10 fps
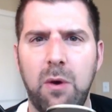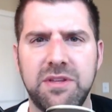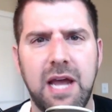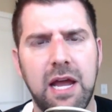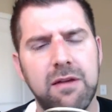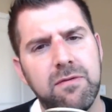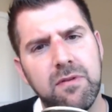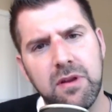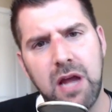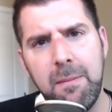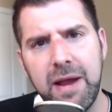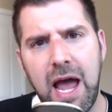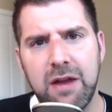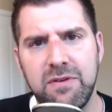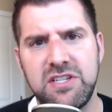how it's kind of coming
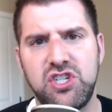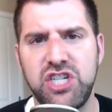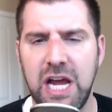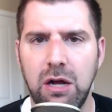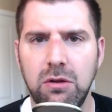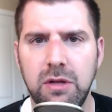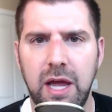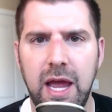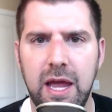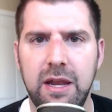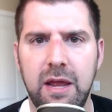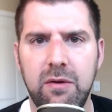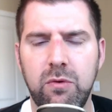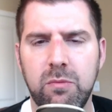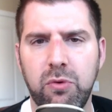out of its shell,
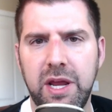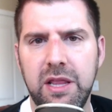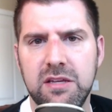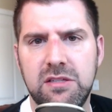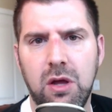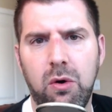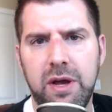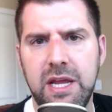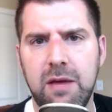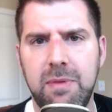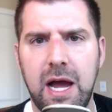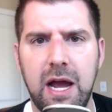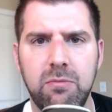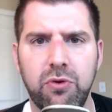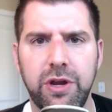and we're bringing this the whole idea
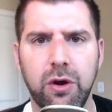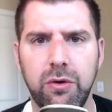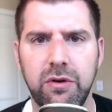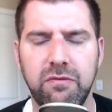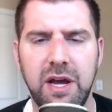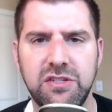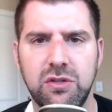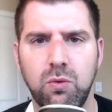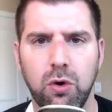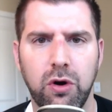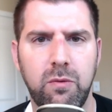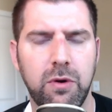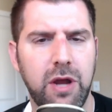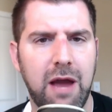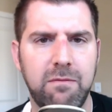behind bringing your own device to work,
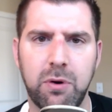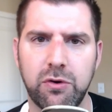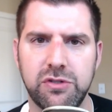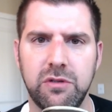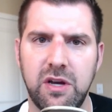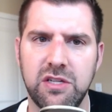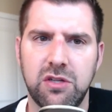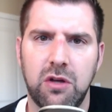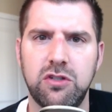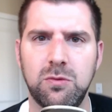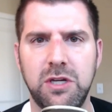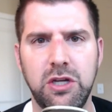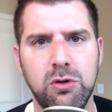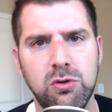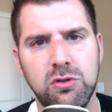where you have personal device also
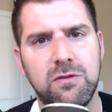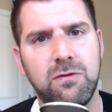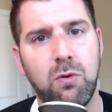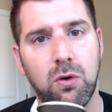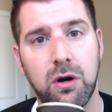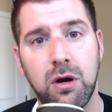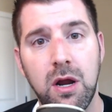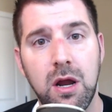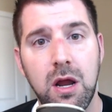being used for